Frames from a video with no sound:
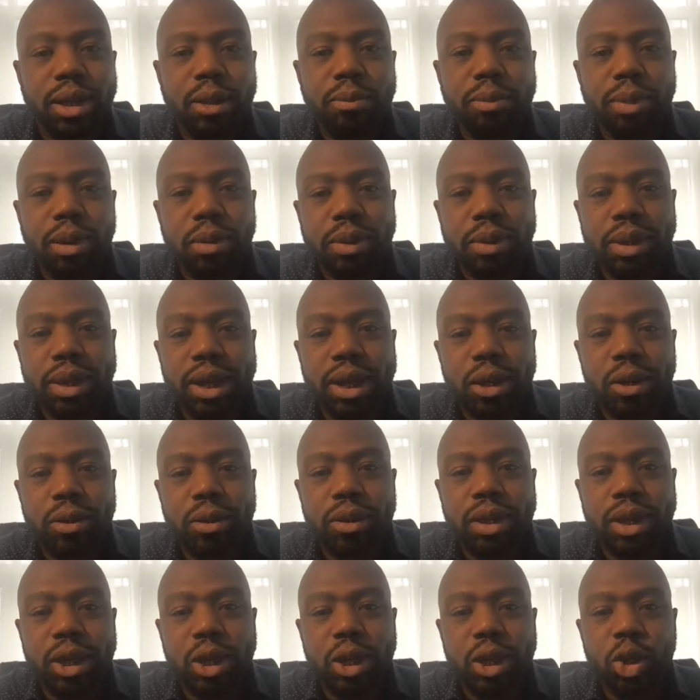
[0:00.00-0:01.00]
public
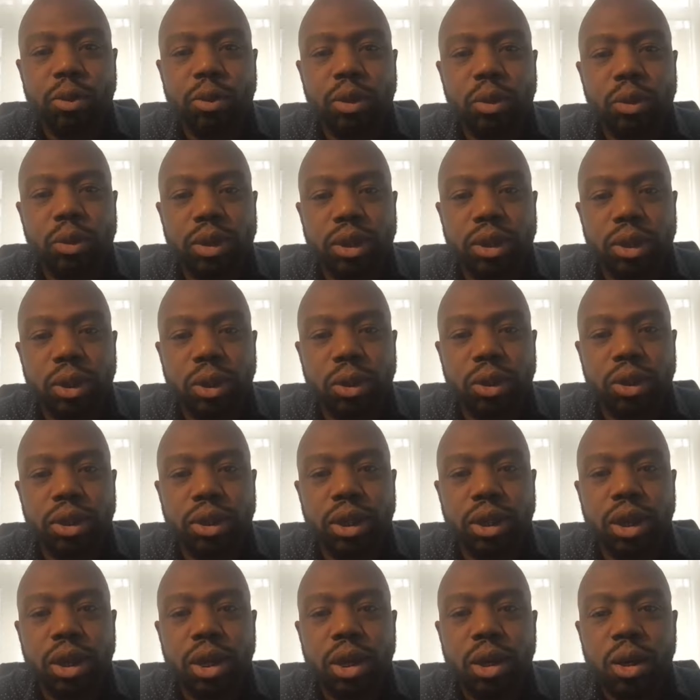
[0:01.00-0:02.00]
health, and human research
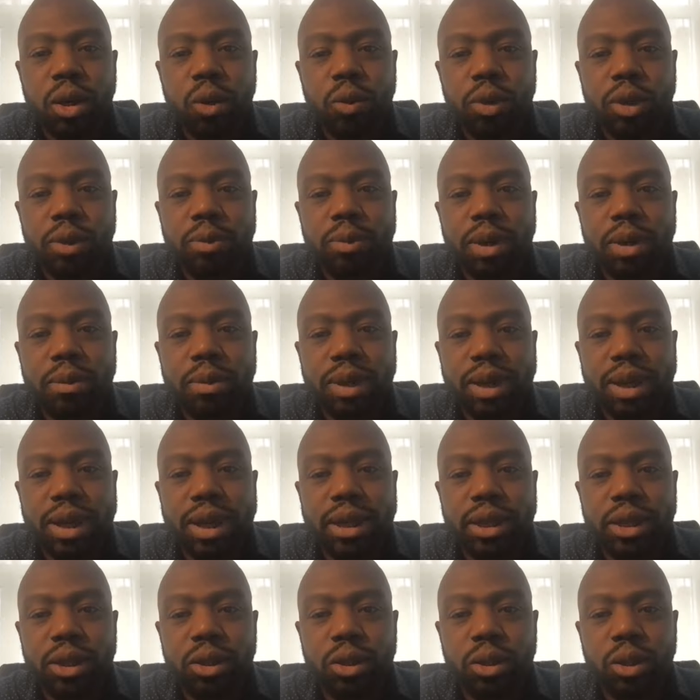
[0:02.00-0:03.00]
with
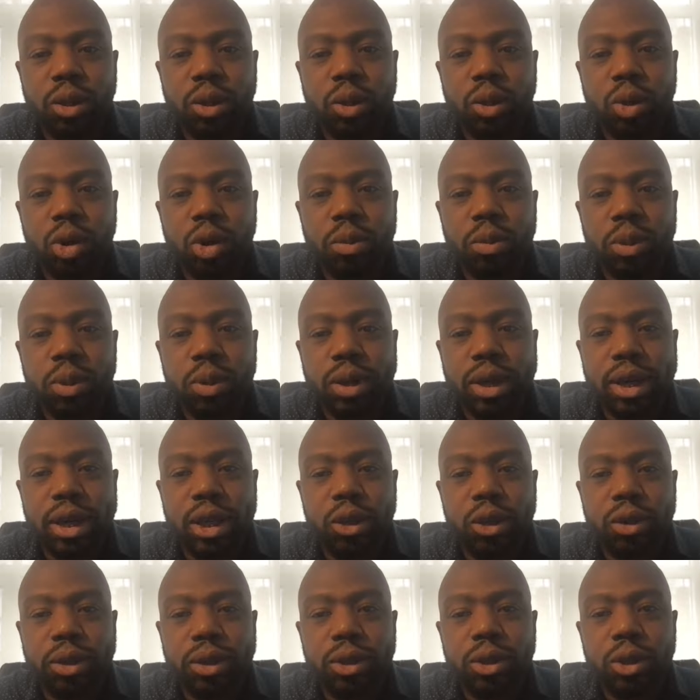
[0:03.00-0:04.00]
publications on global and
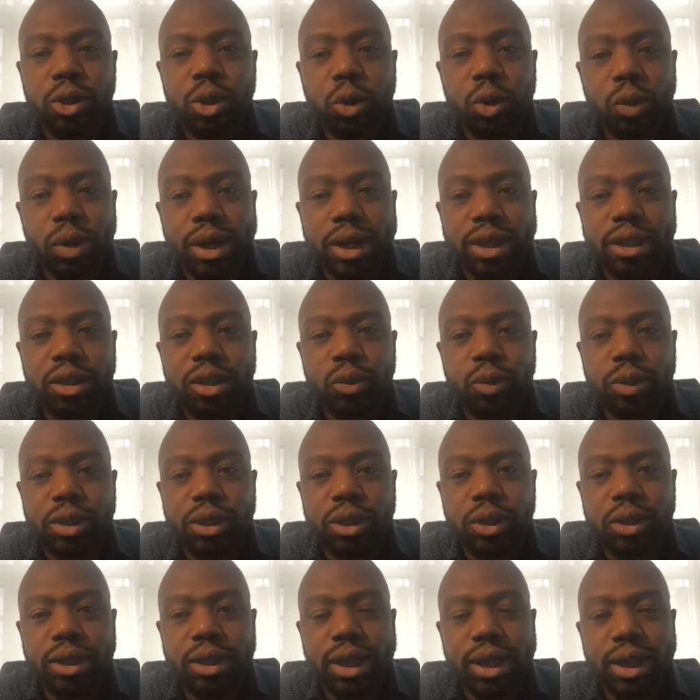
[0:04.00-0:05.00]
U US
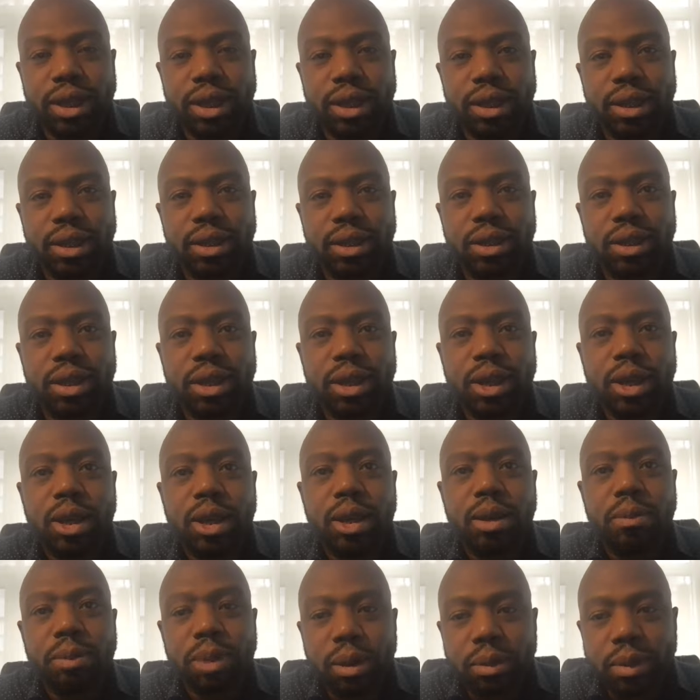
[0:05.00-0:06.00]
research ethics,
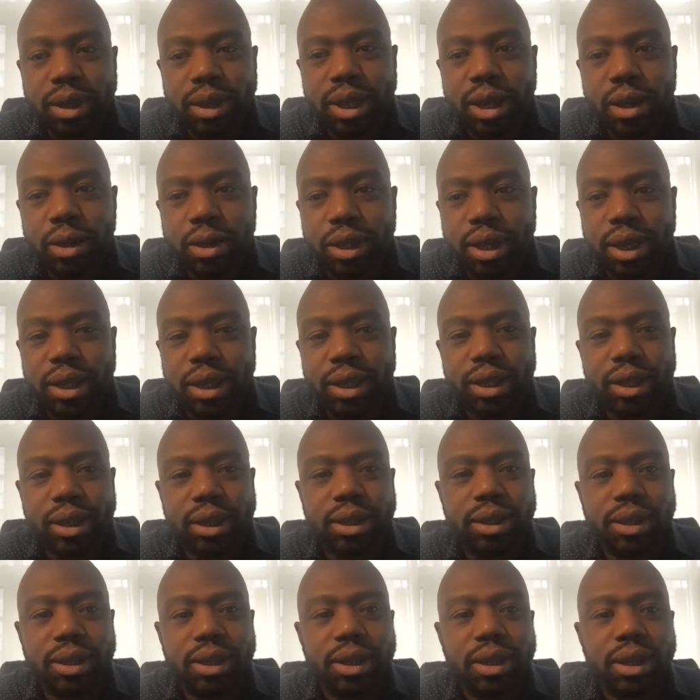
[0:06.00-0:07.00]
public health
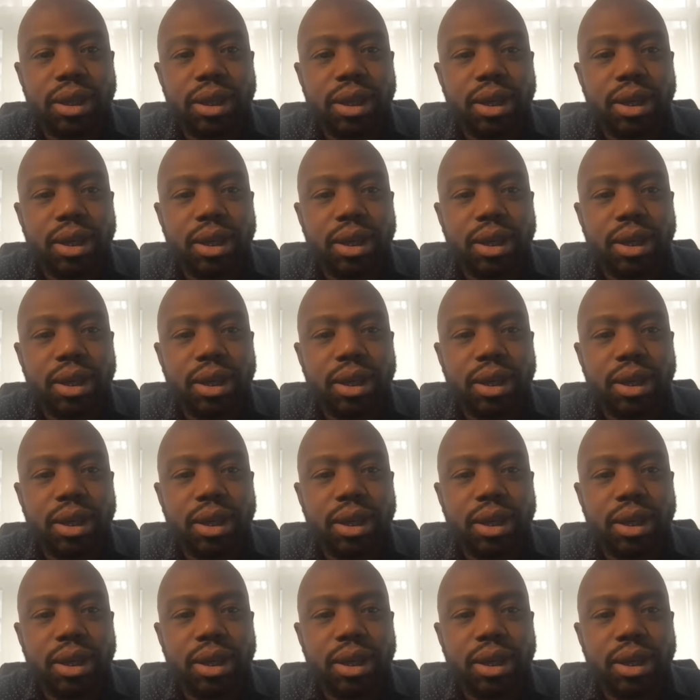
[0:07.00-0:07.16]
ethics,